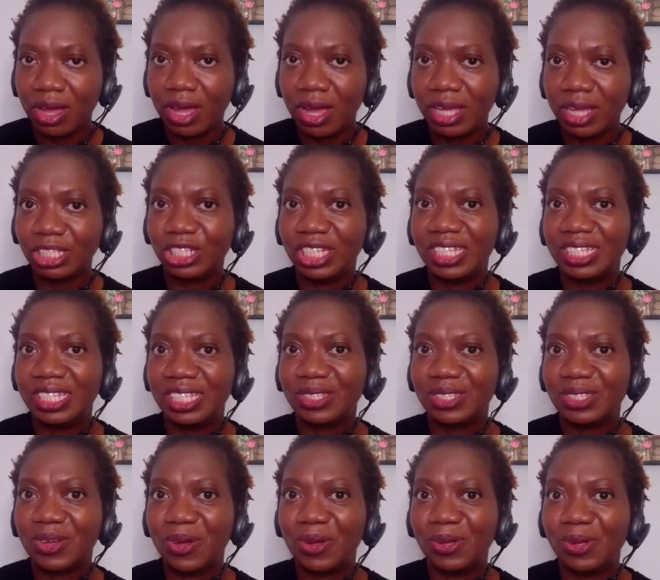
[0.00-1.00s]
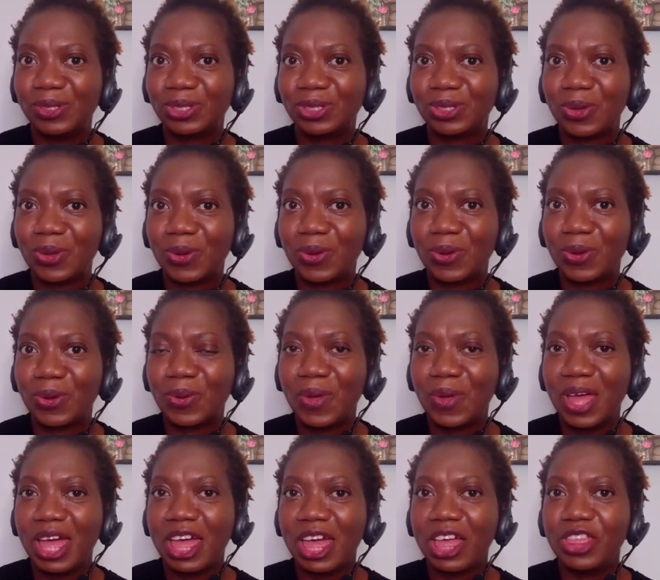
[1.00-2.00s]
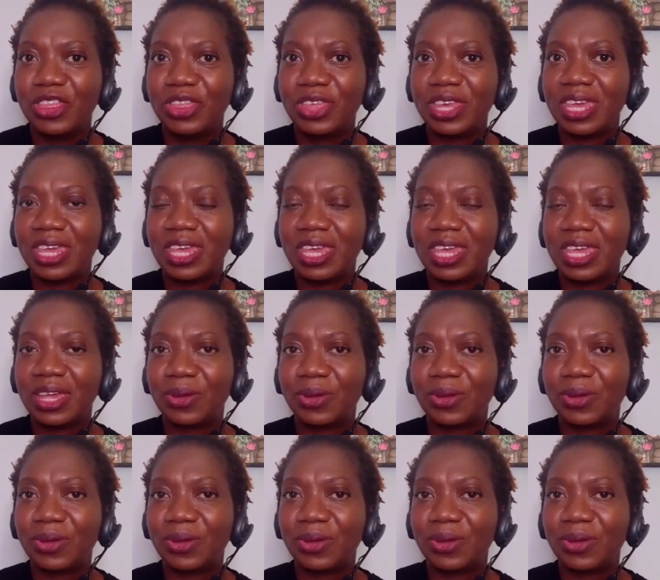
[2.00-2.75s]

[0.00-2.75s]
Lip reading: She is also the